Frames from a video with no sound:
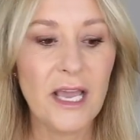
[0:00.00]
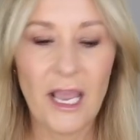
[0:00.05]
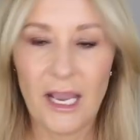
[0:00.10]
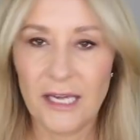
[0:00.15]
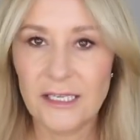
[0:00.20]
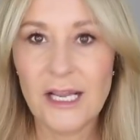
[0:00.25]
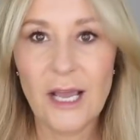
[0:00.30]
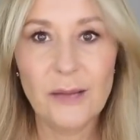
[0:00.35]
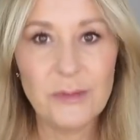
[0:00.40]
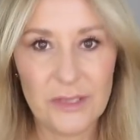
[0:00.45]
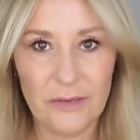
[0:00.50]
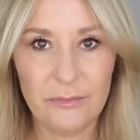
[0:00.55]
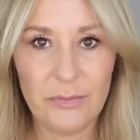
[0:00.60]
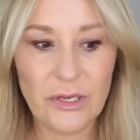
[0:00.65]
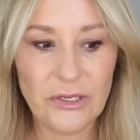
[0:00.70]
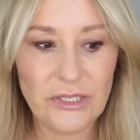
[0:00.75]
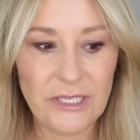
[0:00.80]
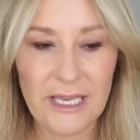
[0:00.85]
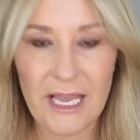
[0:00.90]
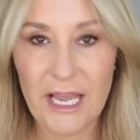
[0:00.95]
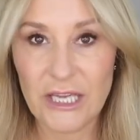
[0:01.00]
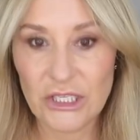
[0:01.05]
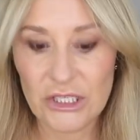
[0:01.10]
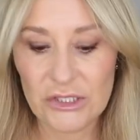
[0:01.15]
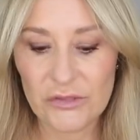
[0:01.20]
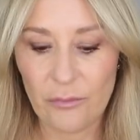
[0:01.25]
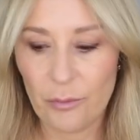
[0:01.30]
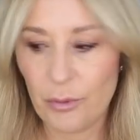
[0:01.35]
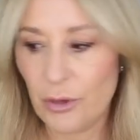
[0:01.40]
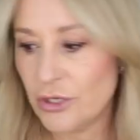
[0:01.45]
in terms of beauty
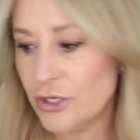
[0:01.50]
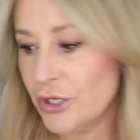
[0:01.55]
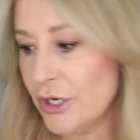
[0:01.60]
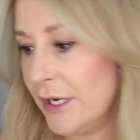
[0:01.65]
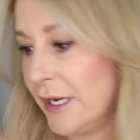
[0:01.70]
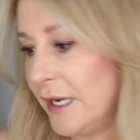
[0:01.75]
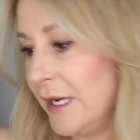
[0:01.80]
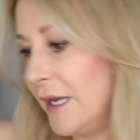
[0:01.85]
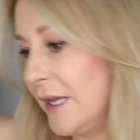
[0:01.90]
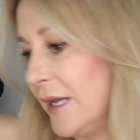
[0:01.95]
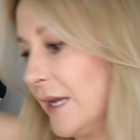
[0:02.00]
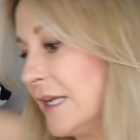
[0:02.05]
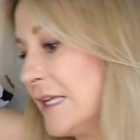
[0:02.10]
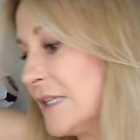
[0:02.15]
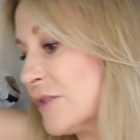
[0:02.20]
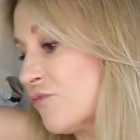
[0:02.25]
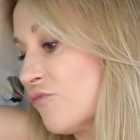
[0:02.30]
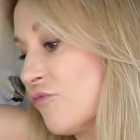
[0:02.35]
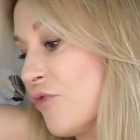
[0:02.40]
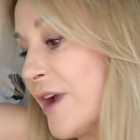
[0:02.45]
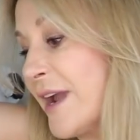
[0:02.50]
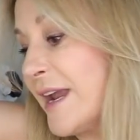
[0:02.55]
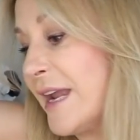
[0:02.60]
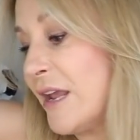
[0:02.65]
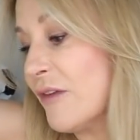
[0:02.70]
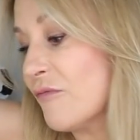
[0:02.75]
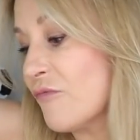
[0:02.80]
gadgets for brush cleaning. And it's really,